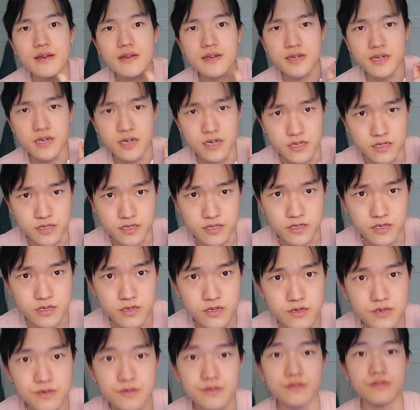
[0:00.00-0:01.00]

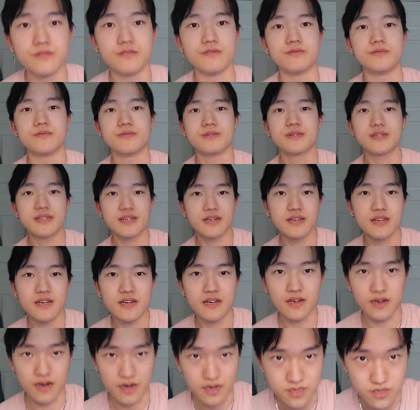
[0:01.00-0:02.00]
Kazoo,
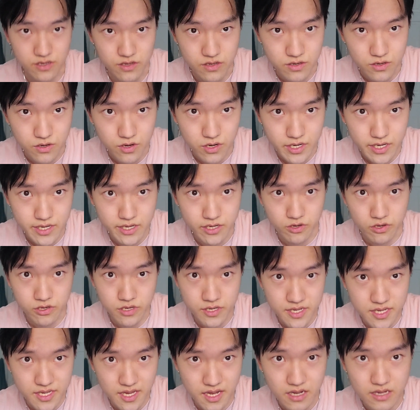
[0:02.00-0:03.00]
Kazunori
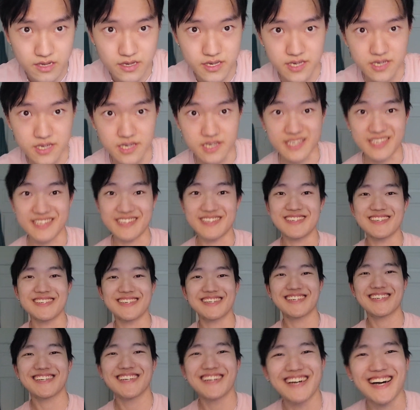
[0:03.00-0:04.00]
Yoshizaki.
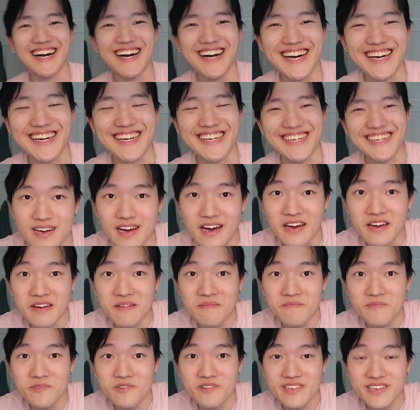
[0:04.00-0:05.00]
Hi.
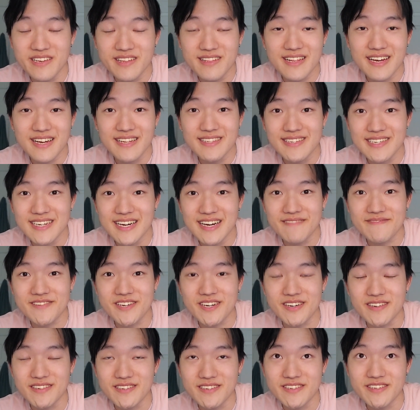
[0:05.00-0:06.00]
I'm really glad to have
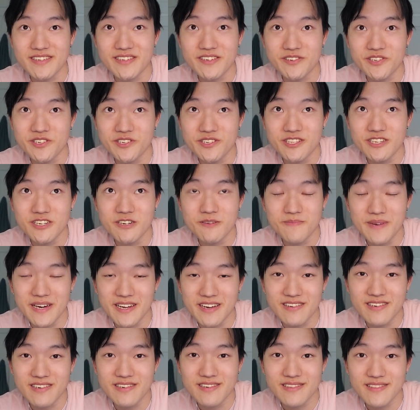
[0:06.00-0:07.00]
gotten to know you a little
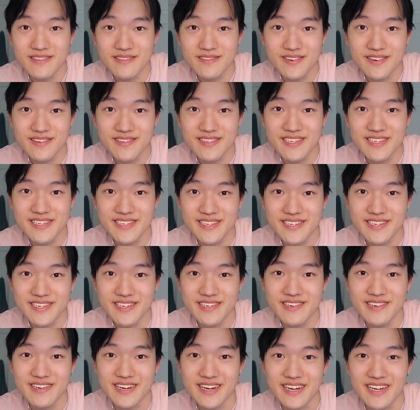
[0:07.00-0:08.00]
better throughout this
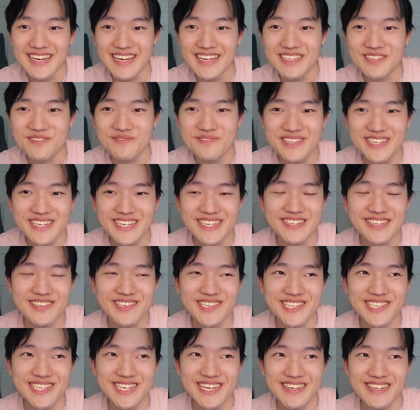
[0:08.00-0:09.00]
year. It's really
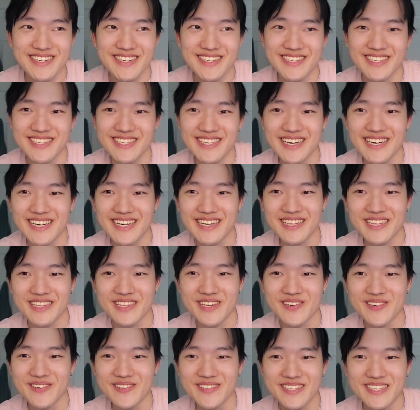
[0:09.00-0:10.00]
interesting to just like
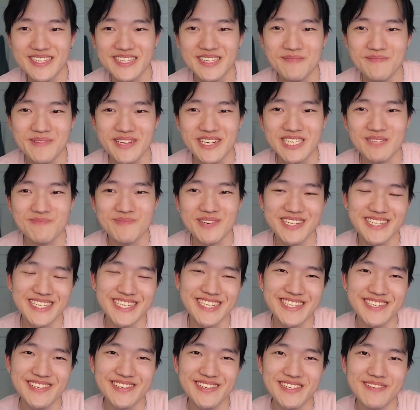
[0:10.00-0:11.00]
learn some like small
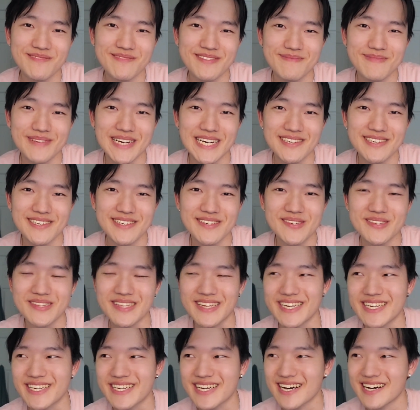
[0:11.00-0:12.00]
details about you,
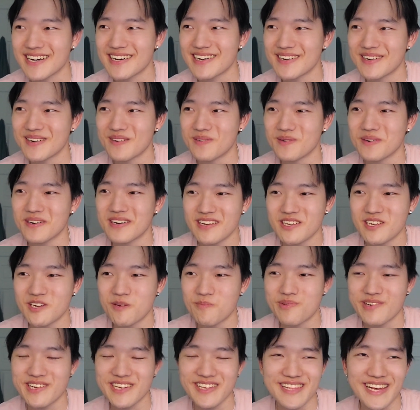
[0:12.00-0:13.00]
like how
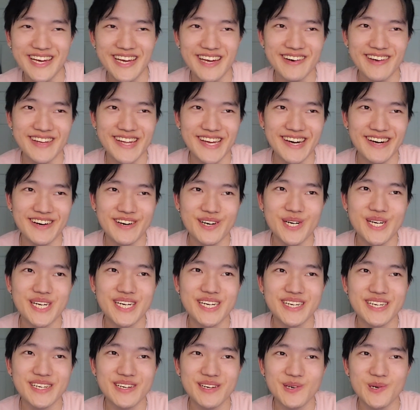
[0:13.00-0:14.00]
you're pretty light on
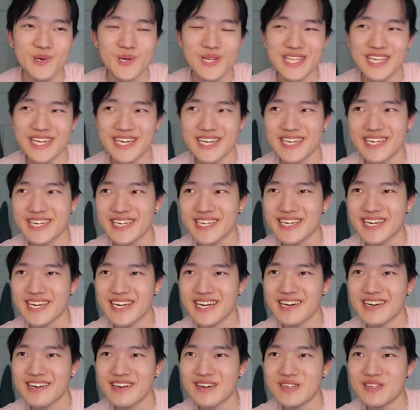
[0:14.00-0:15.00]
ALK, or like
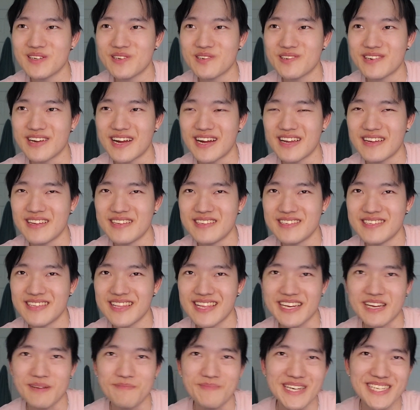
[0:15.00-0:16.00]
how you're
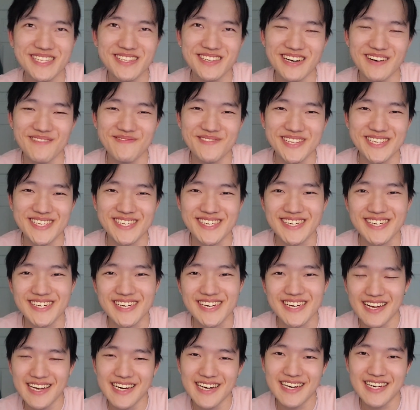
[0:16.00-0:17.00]
like a big softy,
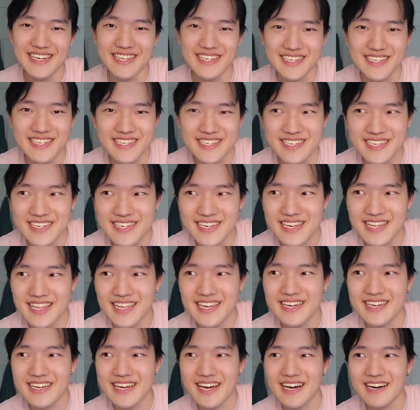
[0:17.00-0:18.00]
and
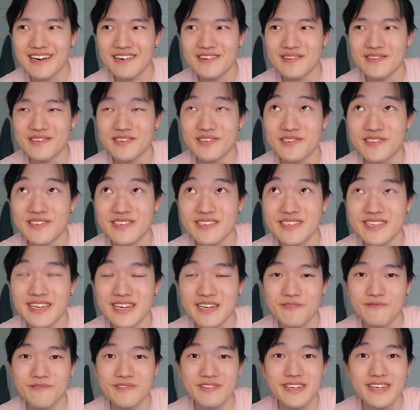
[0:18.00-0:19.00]
like how you're just
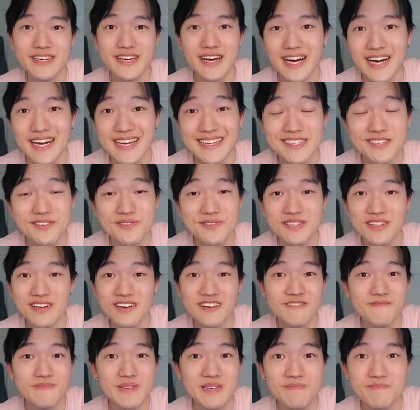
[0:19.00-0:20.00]
like really kind to a
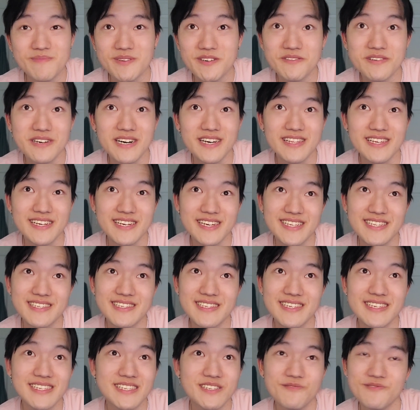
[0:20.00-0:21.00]
lot of people. I think
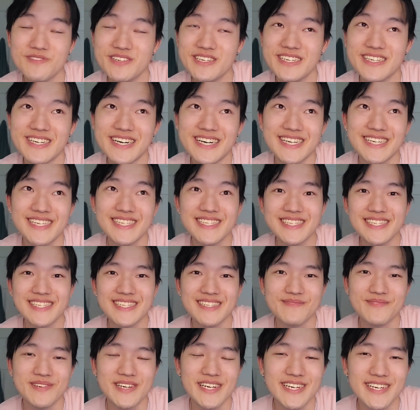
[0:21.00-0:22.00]
it's really
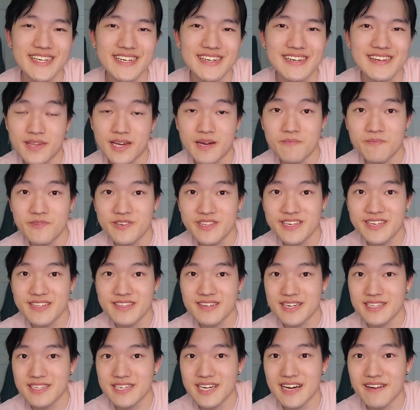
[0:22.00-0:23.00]
nice, right? I'm really
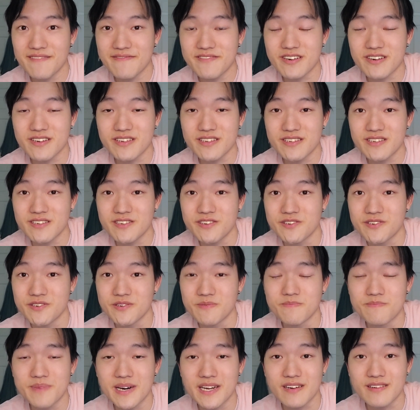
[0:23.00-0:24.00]
glad to have gotten to know
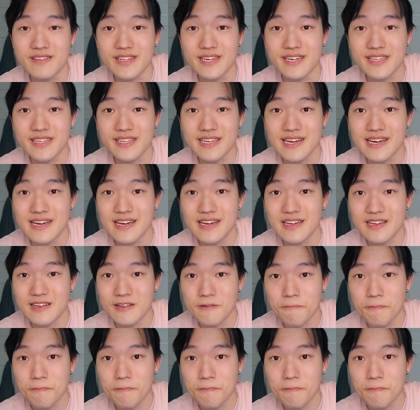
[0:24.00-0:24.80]
you better like that.